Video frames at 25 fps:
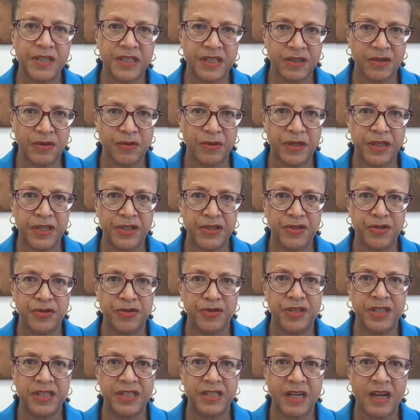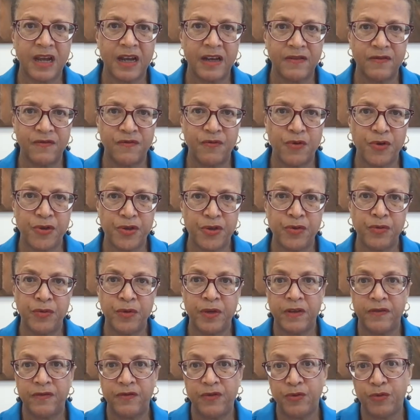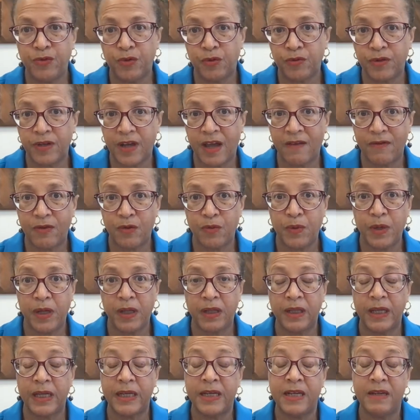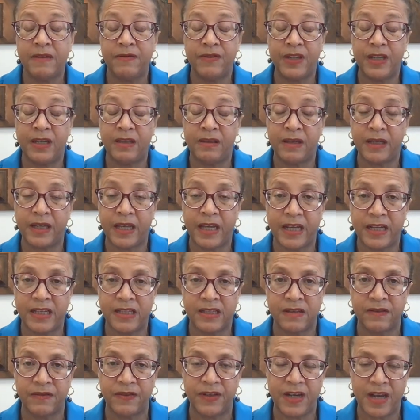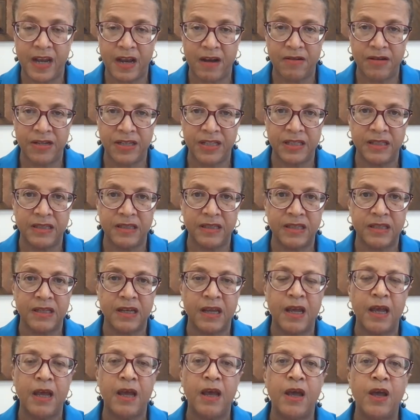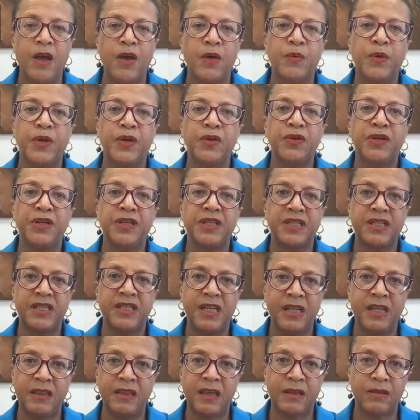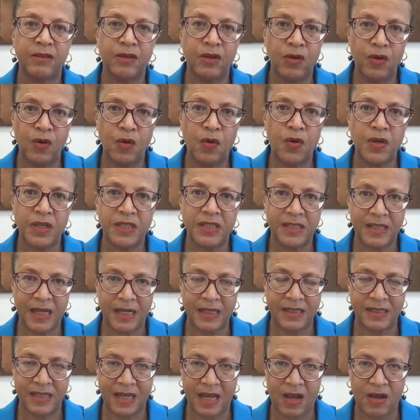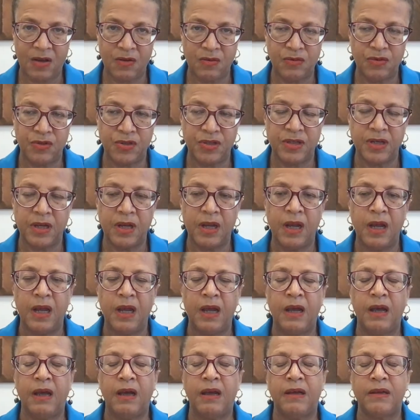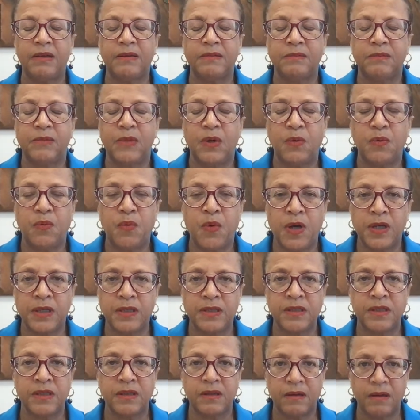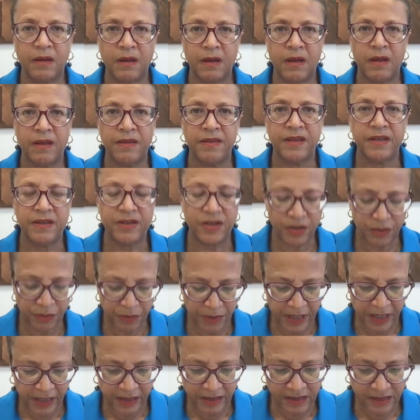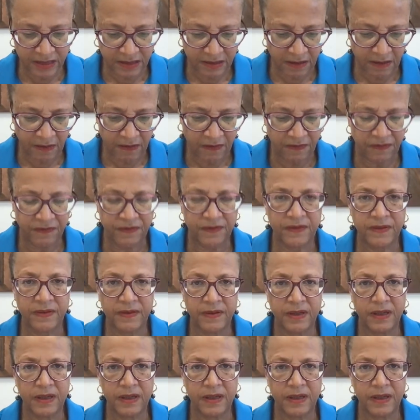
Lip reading: is going to decide for you if you don't have a will. And even in the case of inheritance, we're going to see that the law sets out what are the degrees of